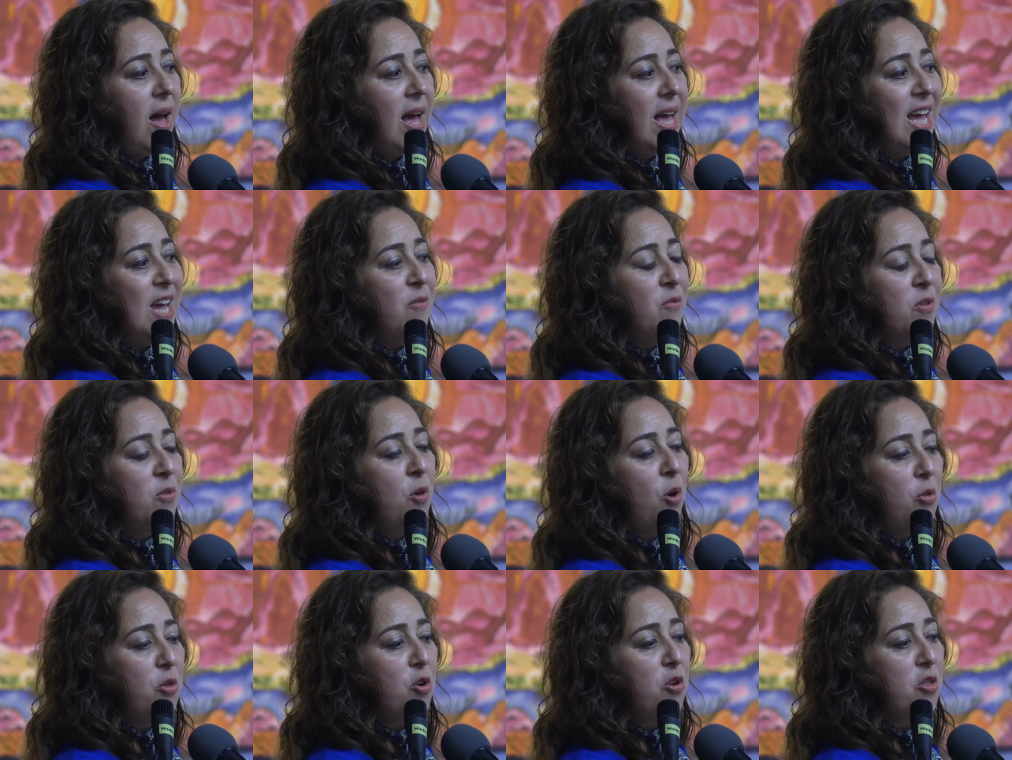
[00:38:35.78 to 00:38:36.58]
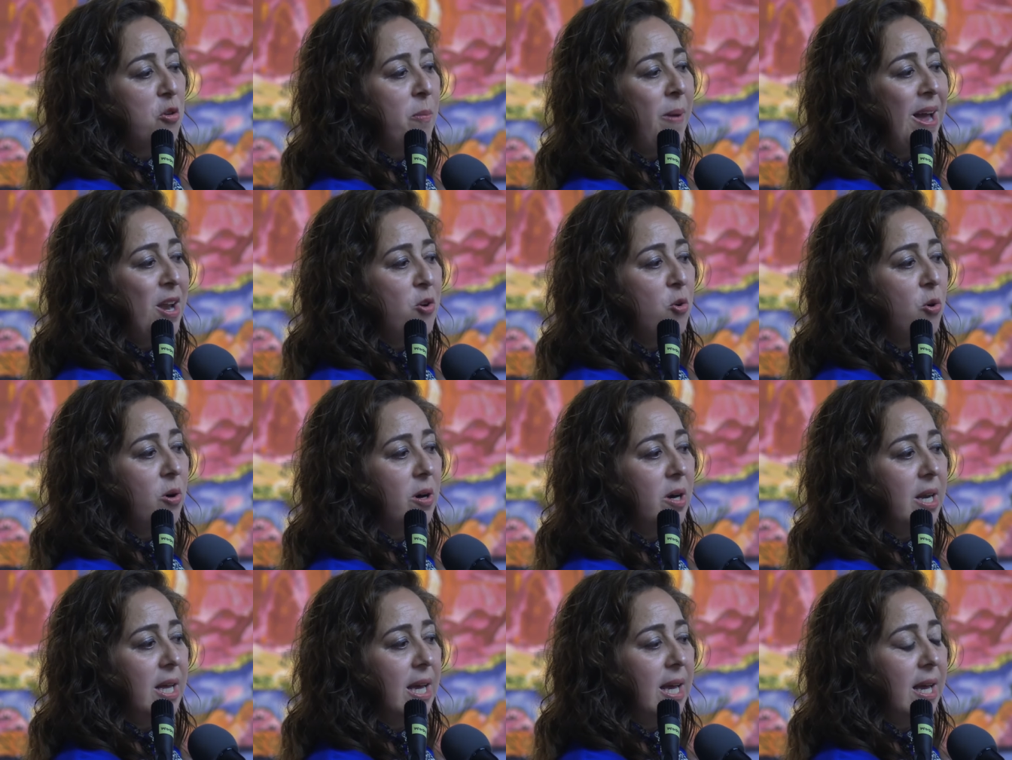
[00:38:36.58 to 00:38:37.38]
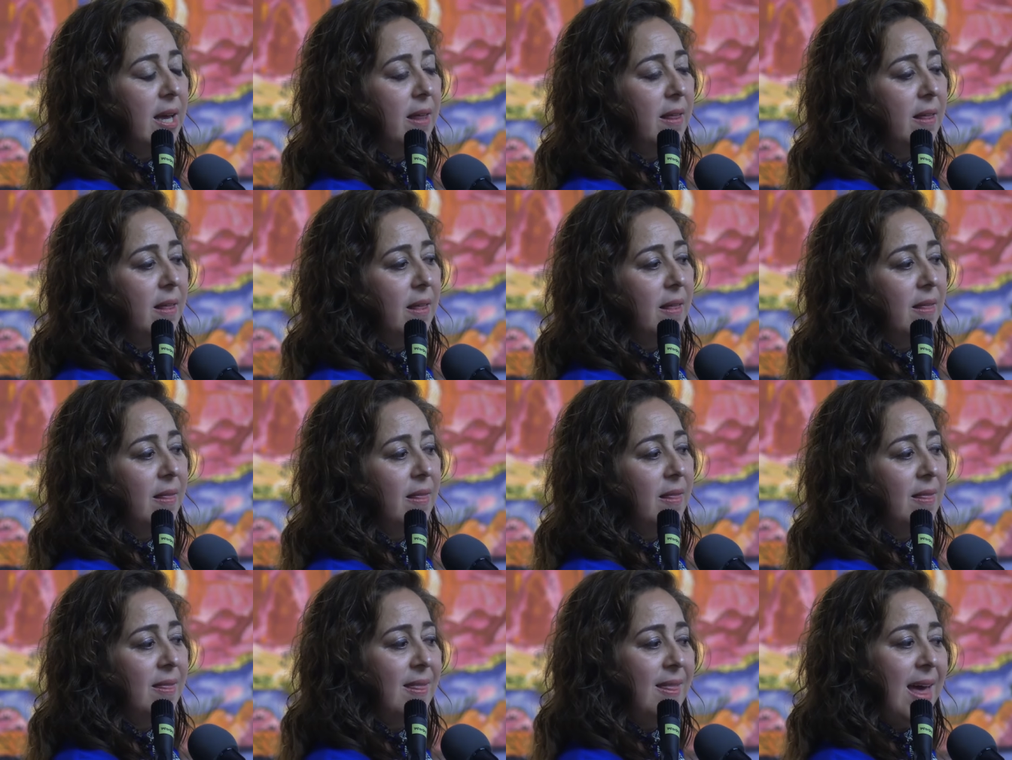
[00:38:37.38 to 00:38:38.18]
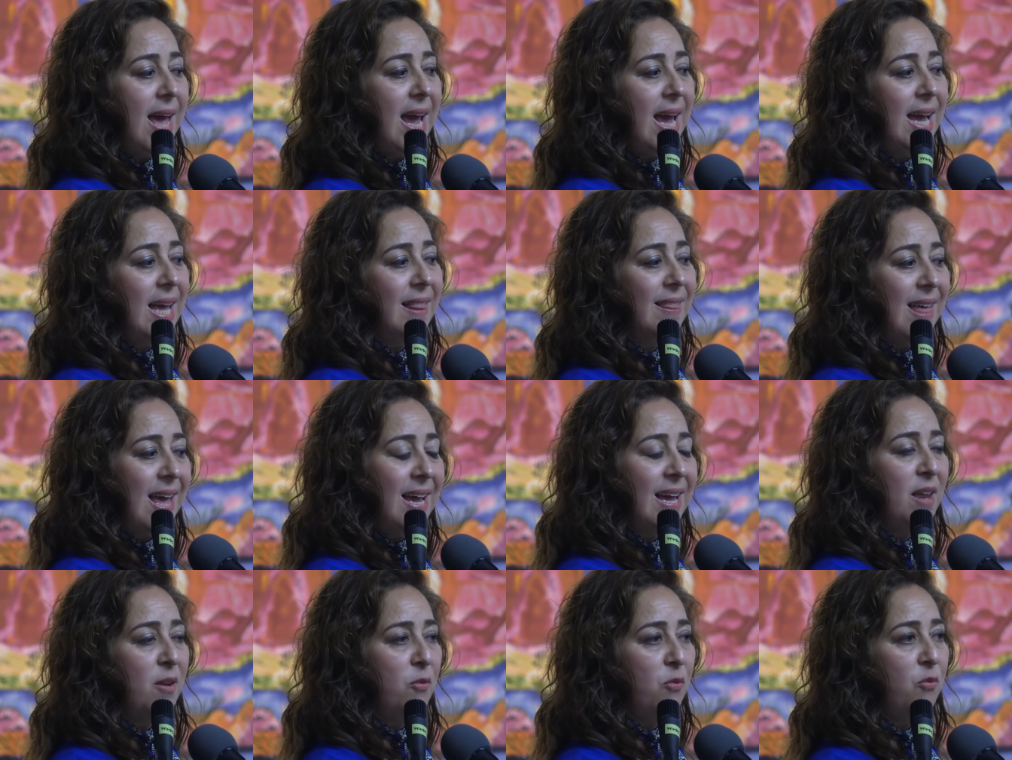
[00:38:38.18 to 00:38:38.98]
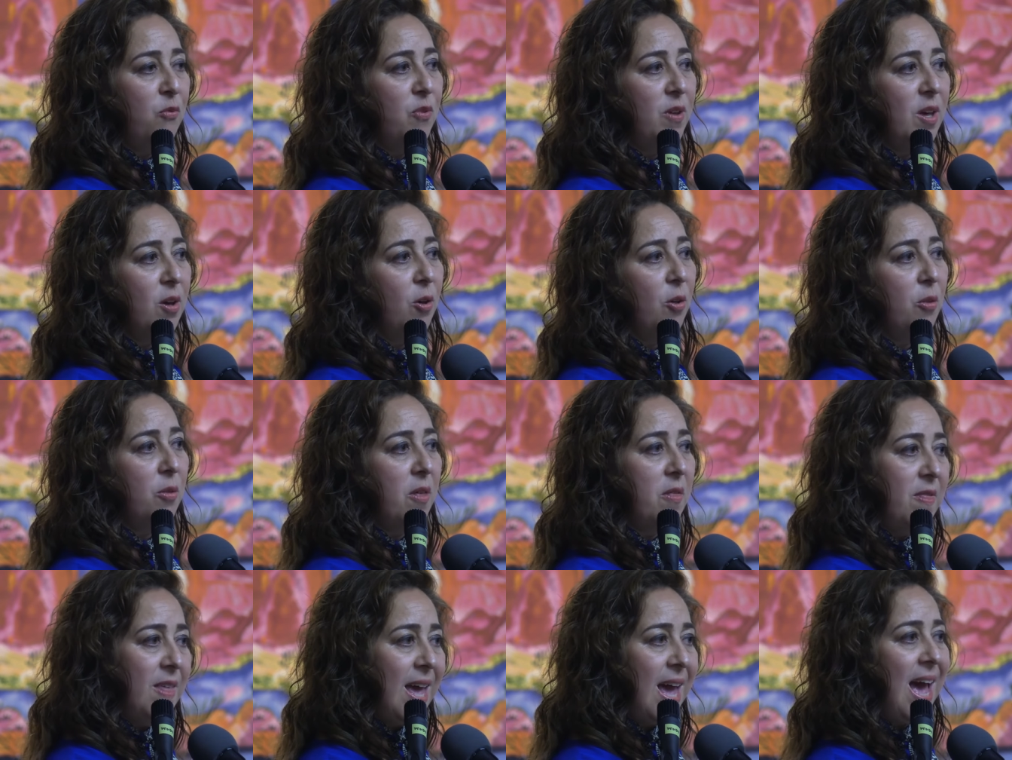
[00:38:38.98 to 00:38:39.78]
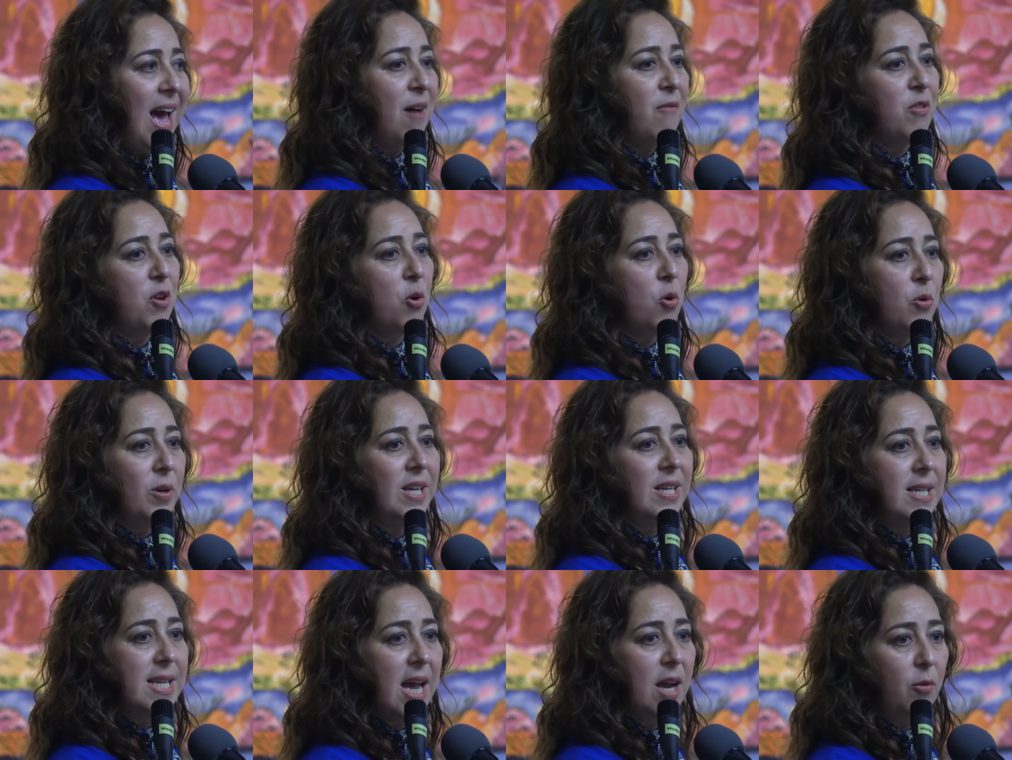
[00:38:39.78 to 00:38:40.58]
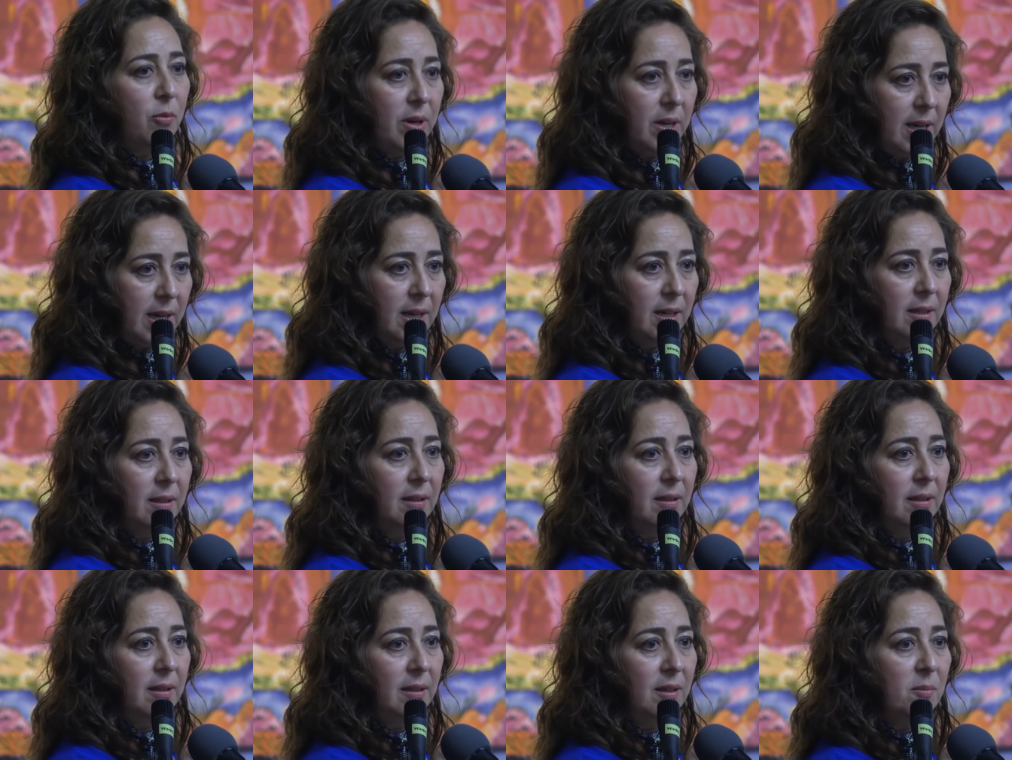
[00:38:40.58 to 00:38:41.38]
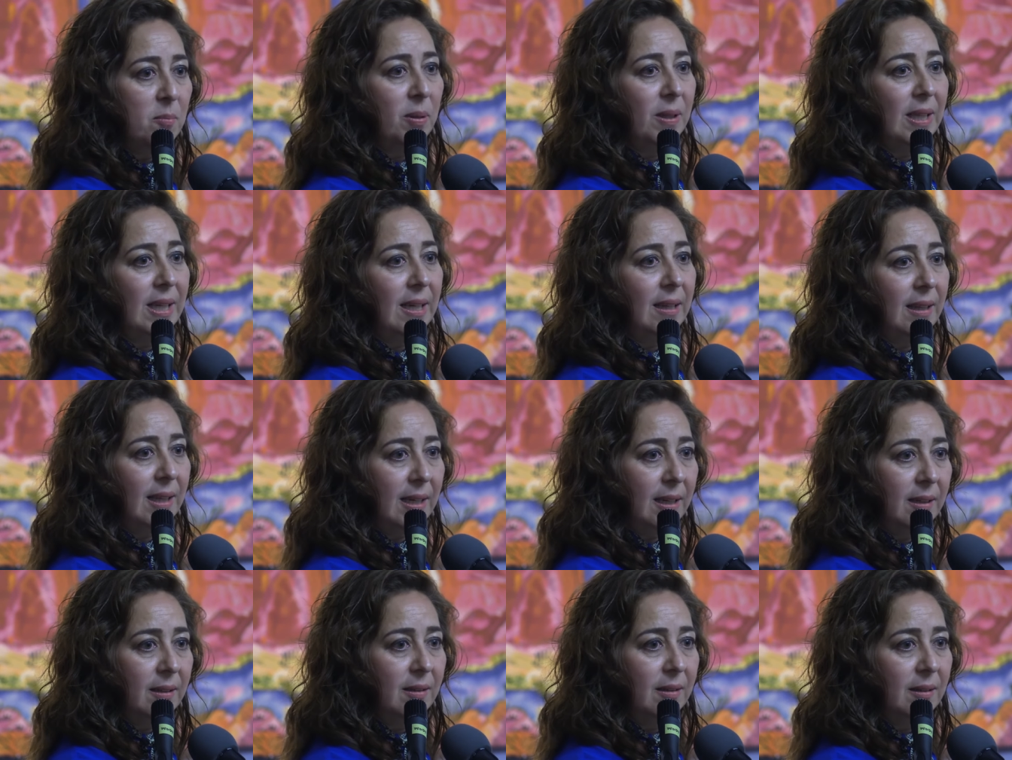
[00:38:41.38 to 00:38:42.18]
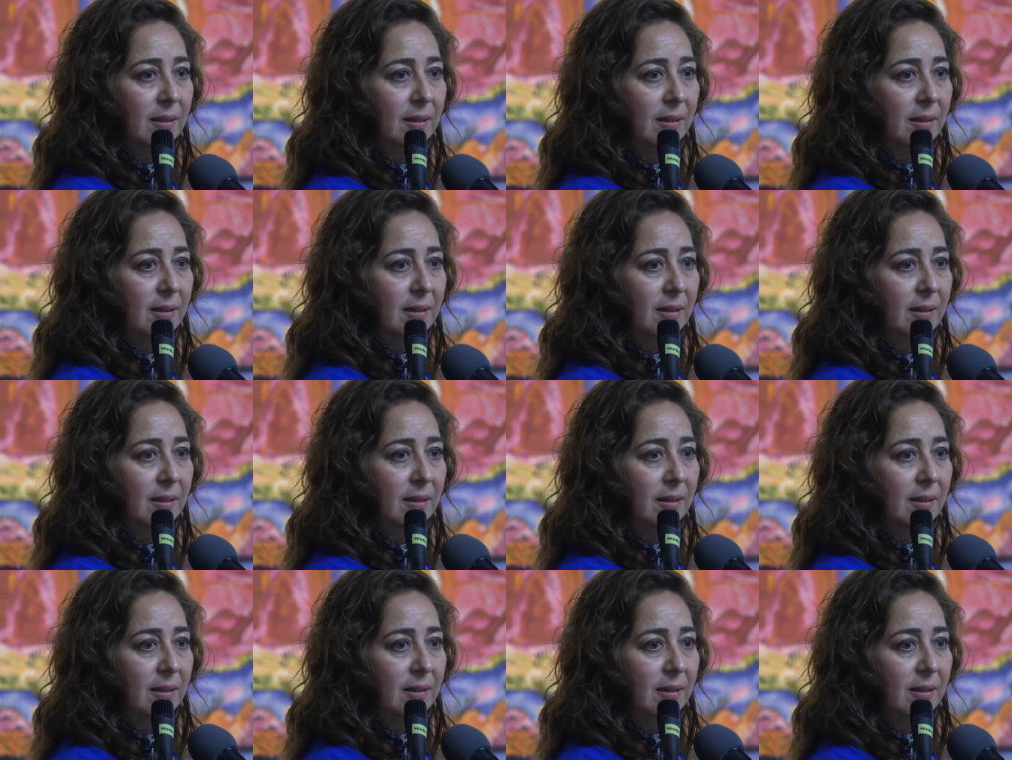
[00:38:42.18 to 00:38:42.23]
even though they're the minority, they can feel that they have their own integrity completely.